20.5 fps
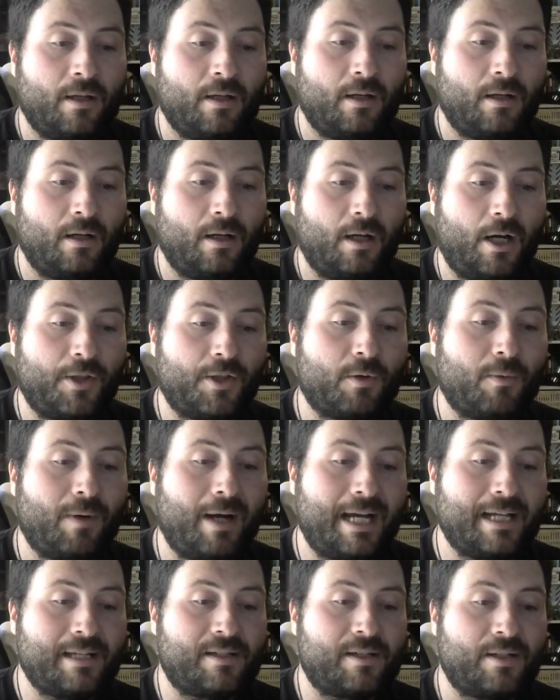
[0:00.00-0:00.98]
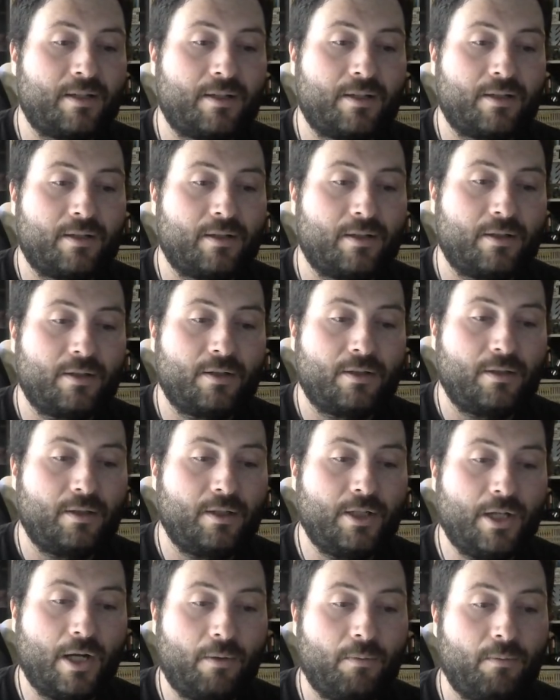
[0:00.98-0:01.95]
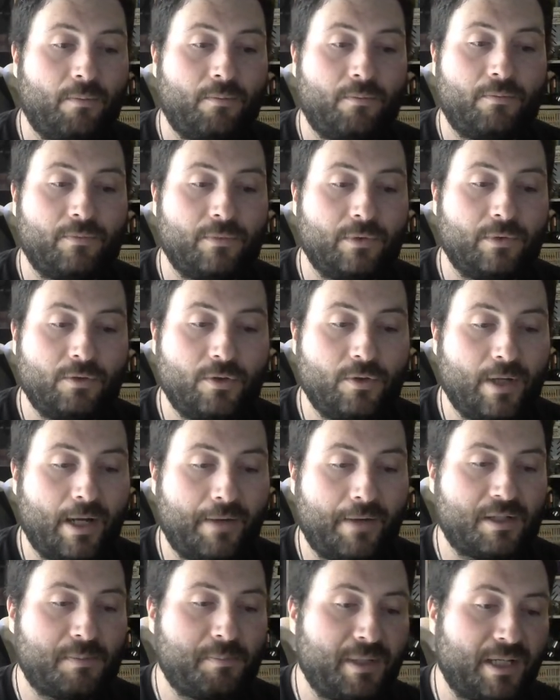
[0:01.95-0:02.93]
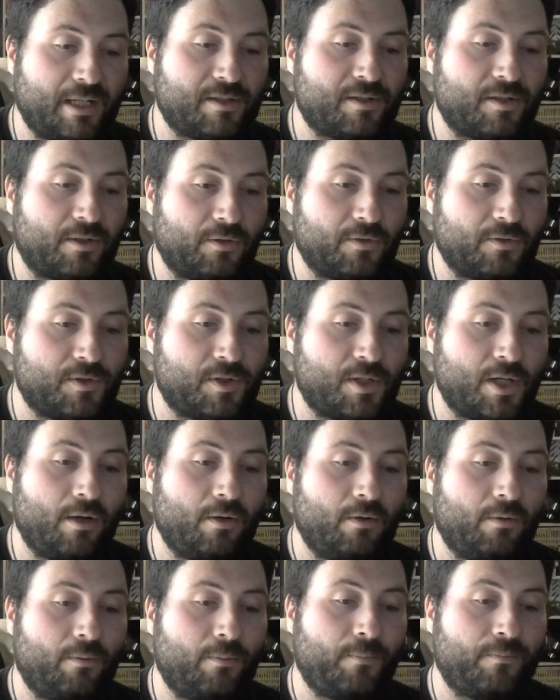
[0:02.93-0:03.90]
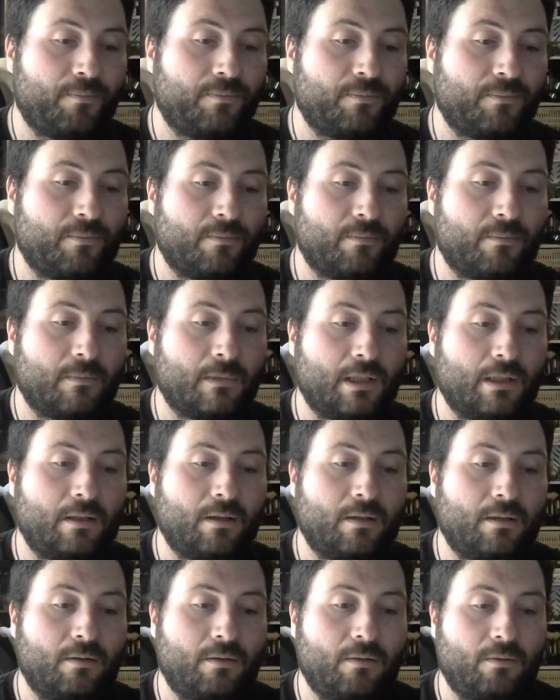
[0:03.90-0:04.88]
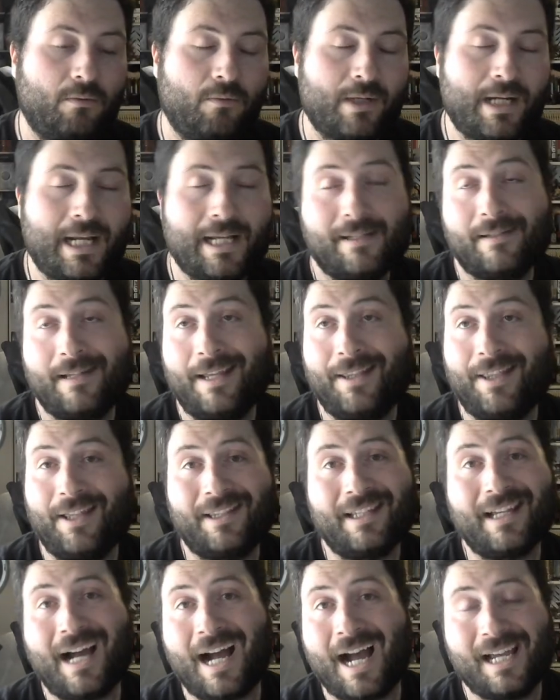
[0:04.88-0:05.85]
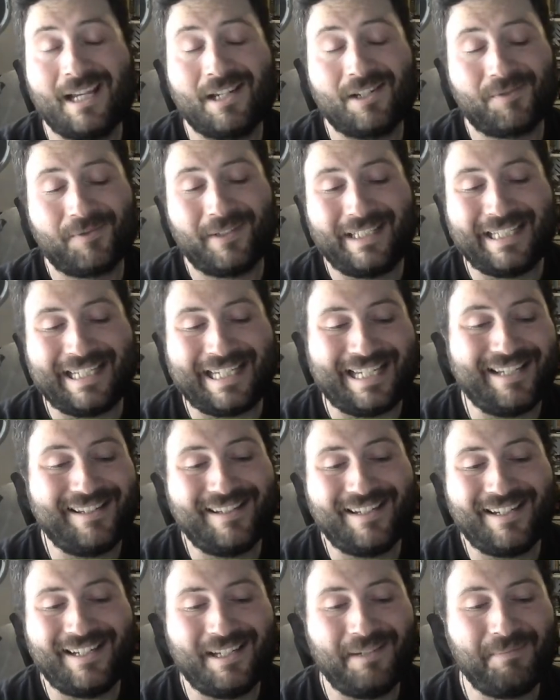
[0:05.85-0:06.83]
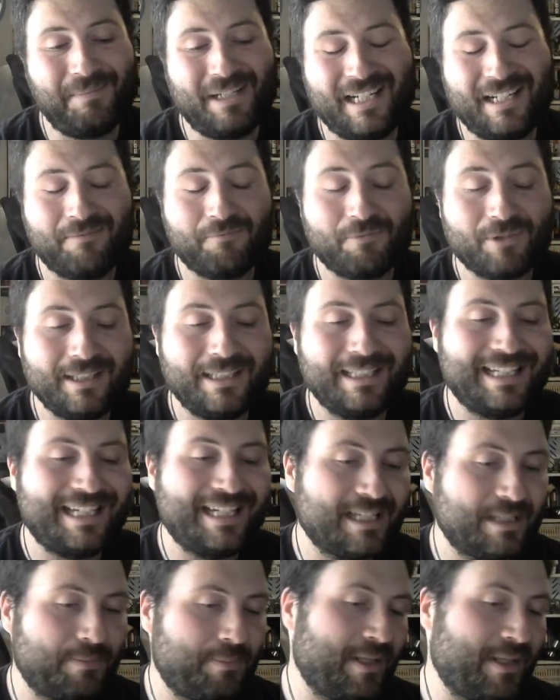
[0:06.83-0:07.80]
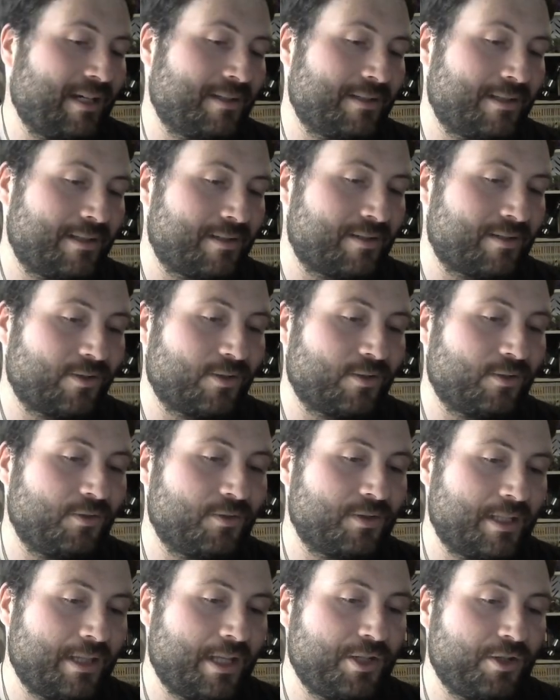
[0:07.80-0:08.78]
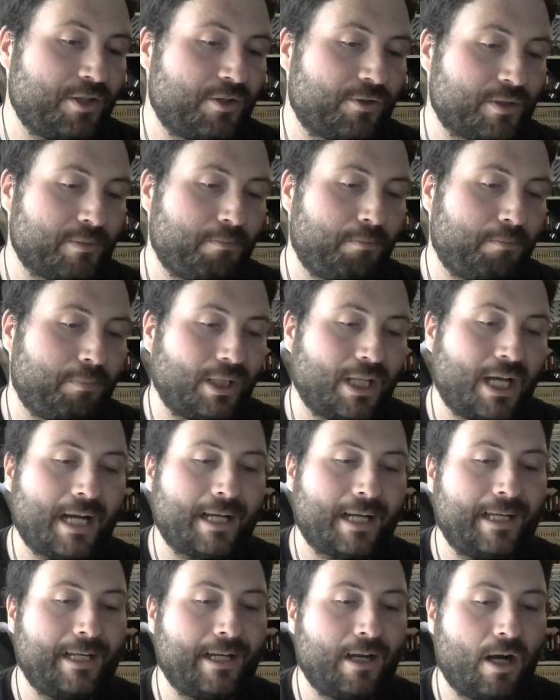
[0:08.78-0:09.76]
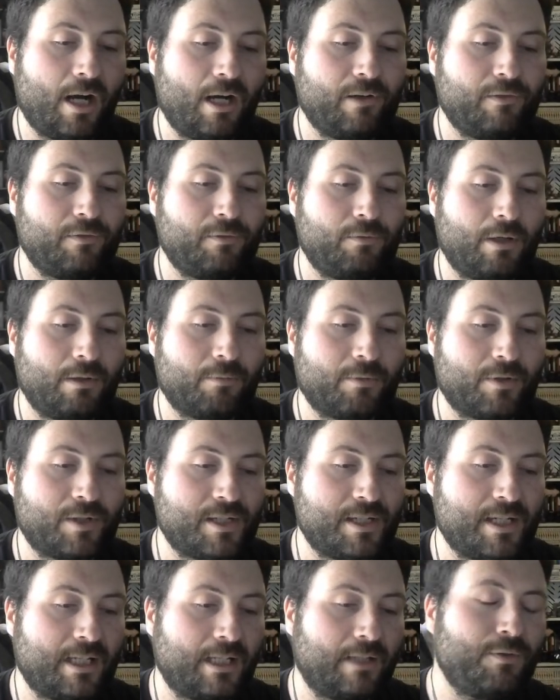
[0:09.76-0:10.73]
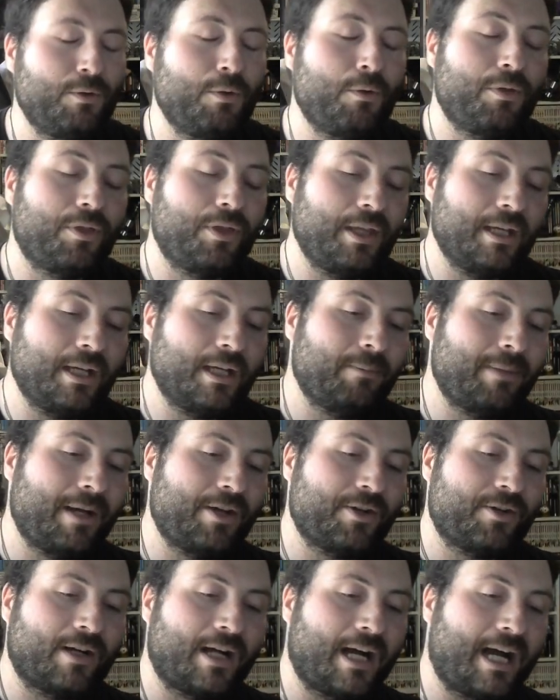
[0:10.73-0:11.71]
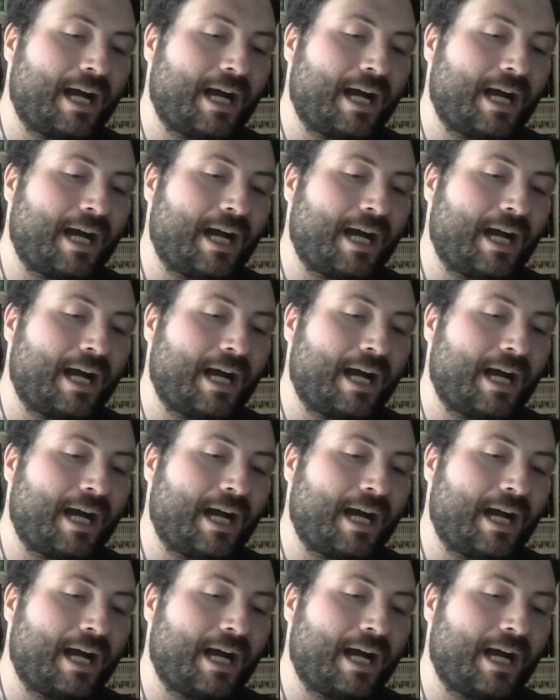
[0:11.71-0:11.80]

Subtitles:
Otherwise, you do have this big circle. So when I say that the eye is really easy, I mean, it really is, because it's circles and then you're just blocking off what we're seeing. If you think about your eye